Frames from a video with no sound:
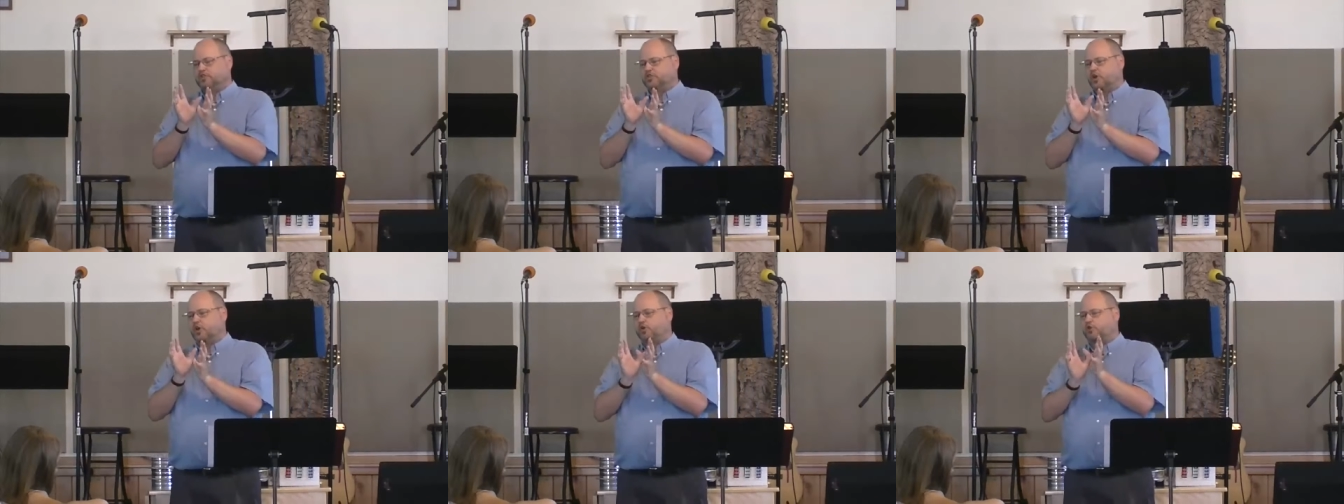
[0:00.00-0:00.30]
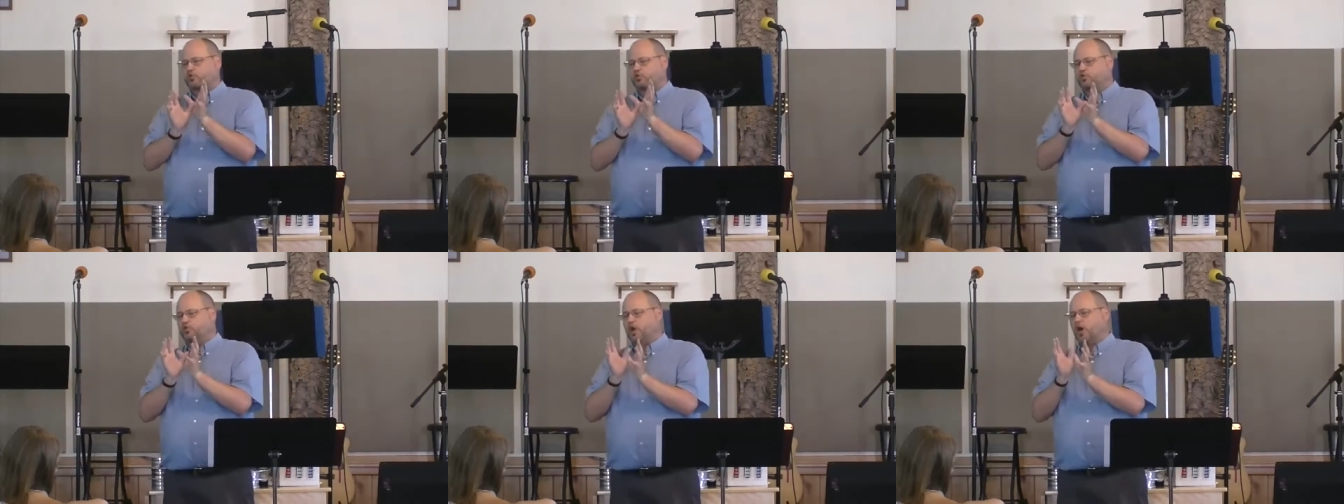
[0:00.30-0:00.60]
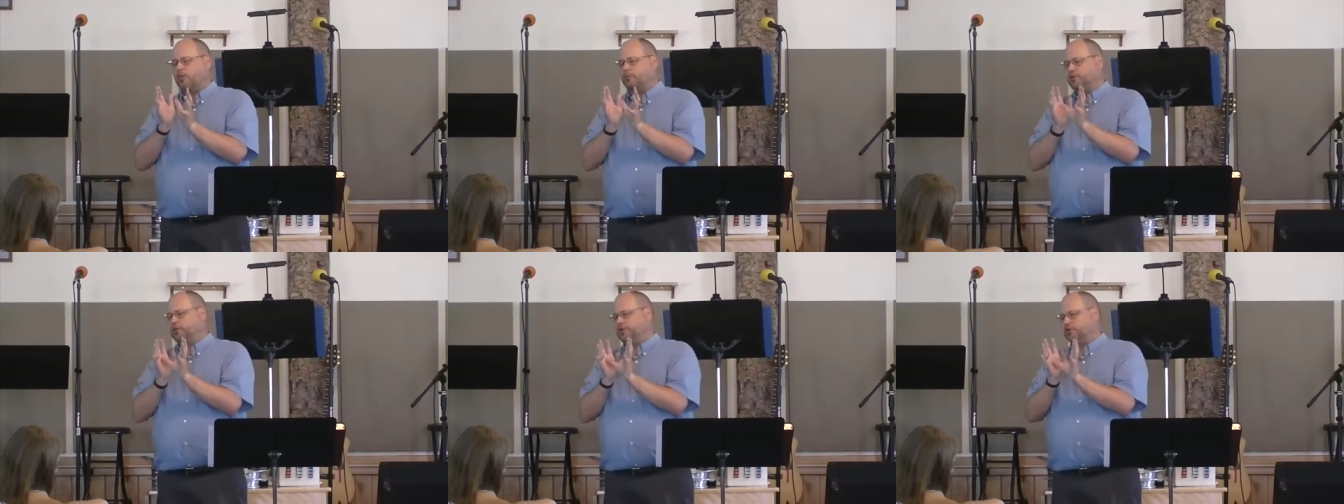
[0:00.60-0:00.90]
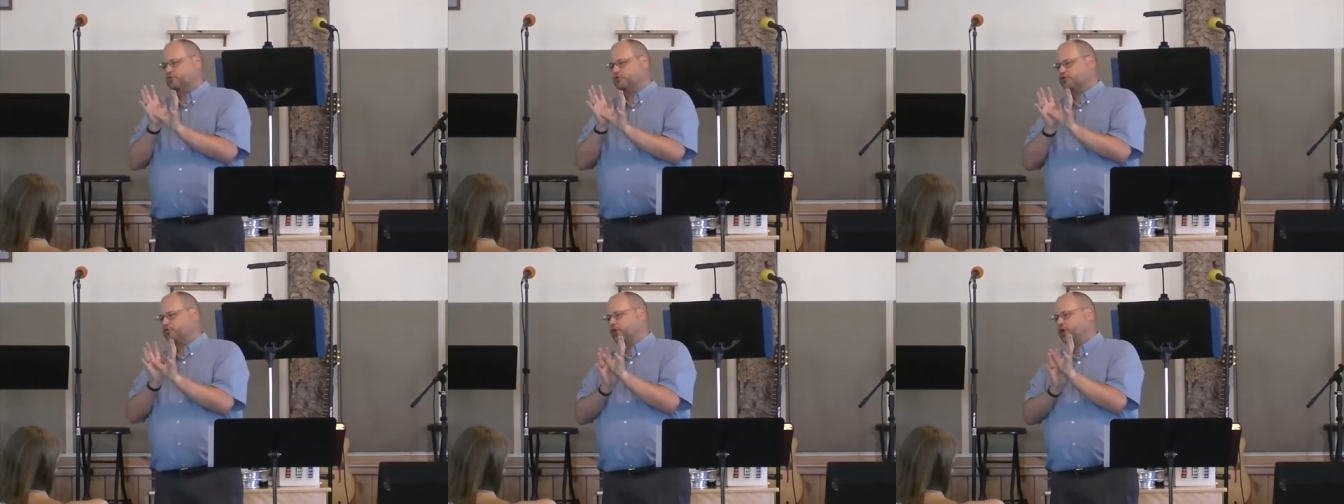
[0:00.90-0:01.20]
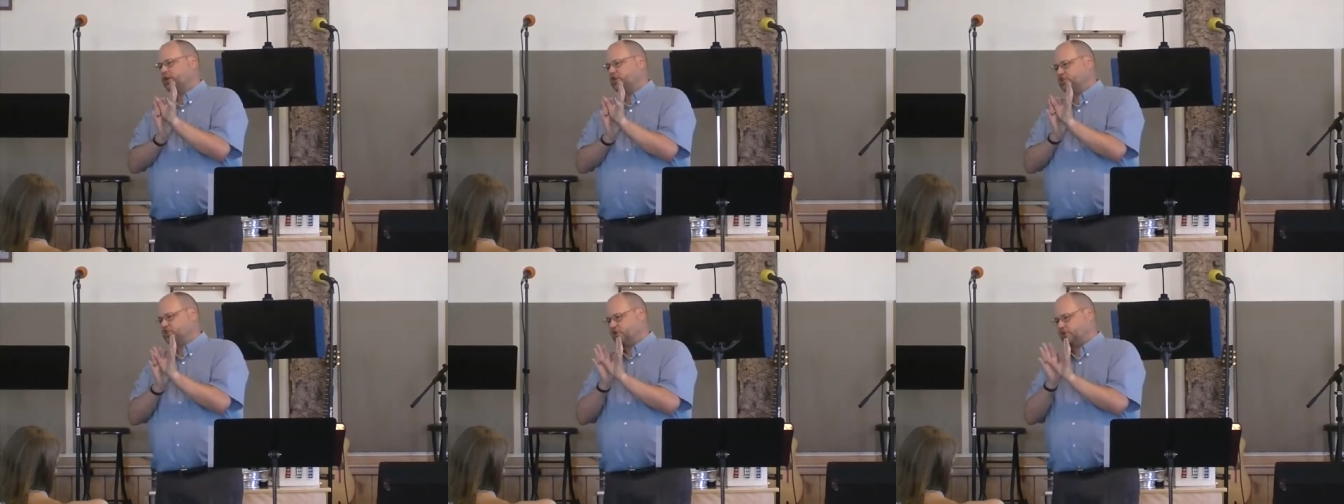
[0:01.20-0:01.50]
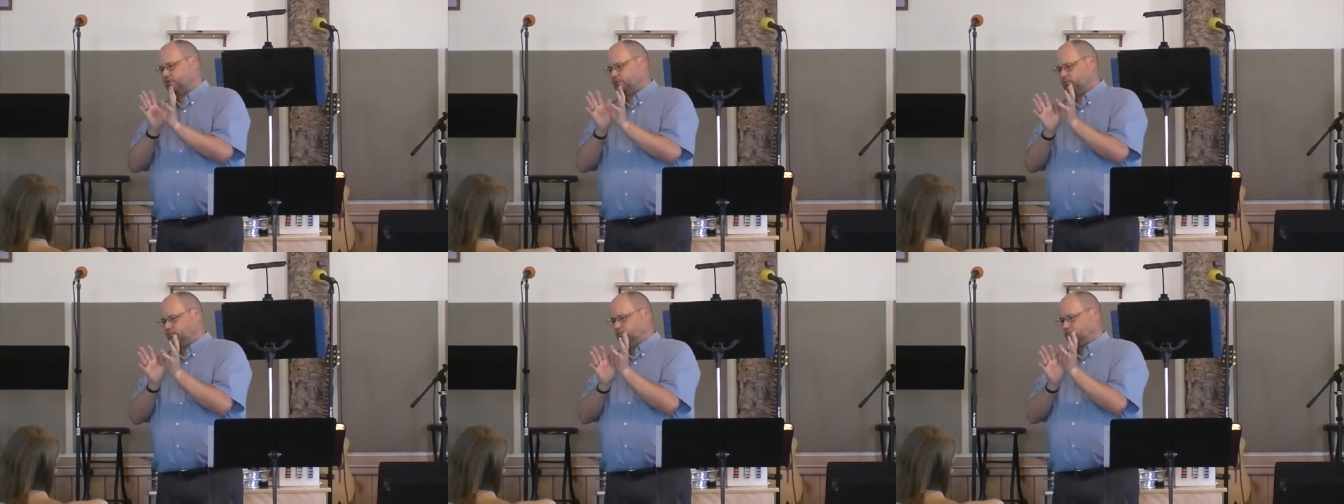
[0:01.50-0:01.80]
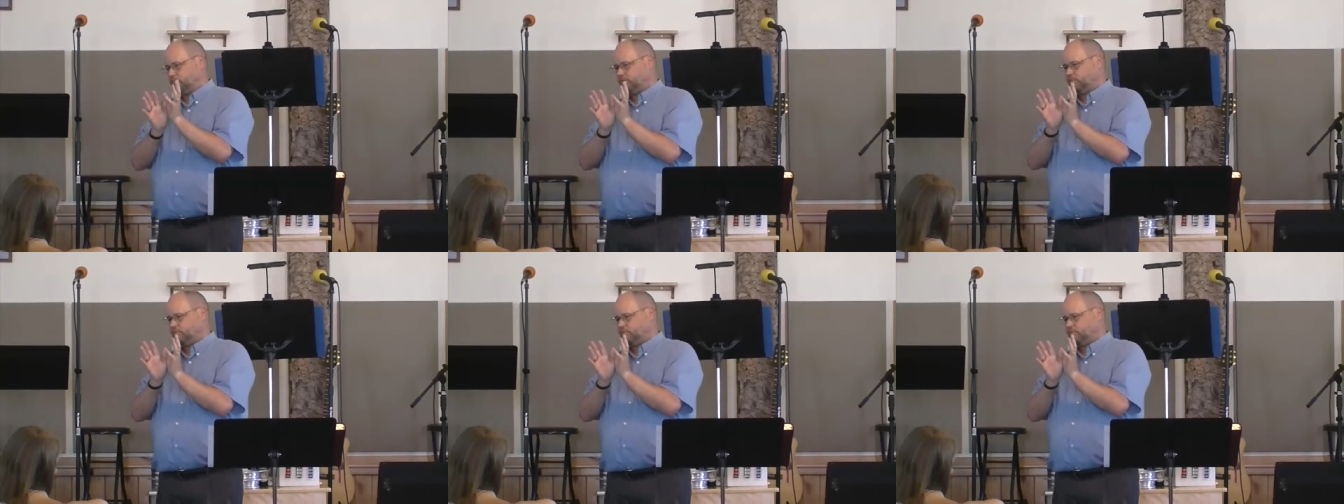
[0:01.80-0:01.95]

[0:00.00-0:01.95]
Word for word: start to rub and there's friction.